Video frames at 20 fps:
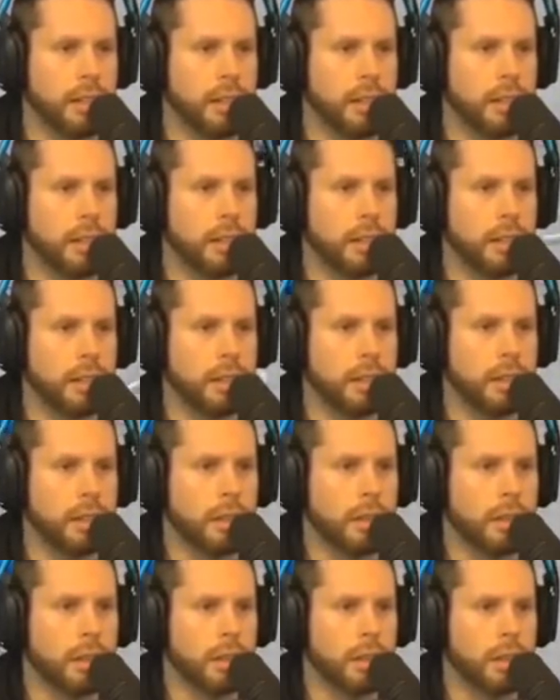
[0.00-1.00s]

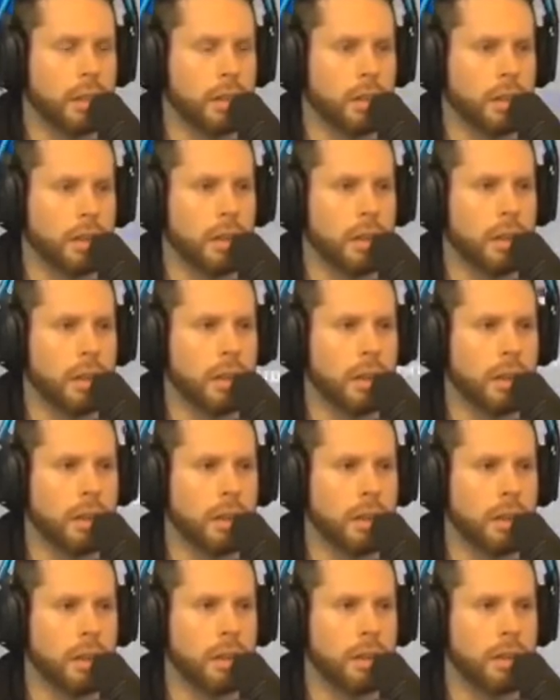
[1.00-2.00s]

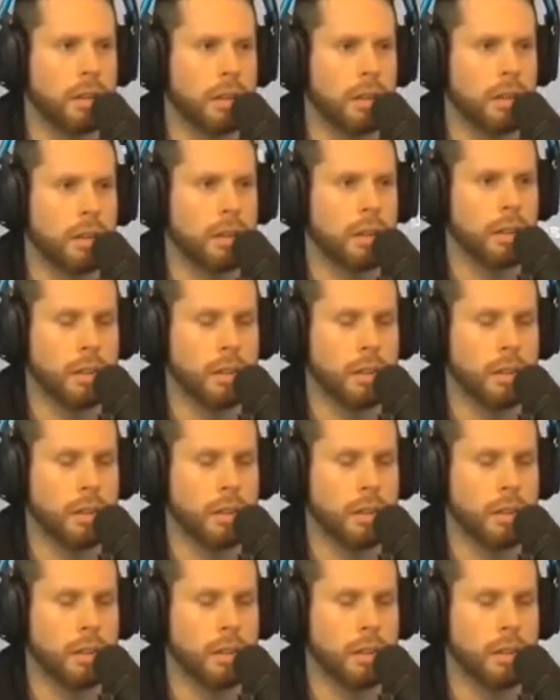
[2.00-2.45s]
Nothing is said.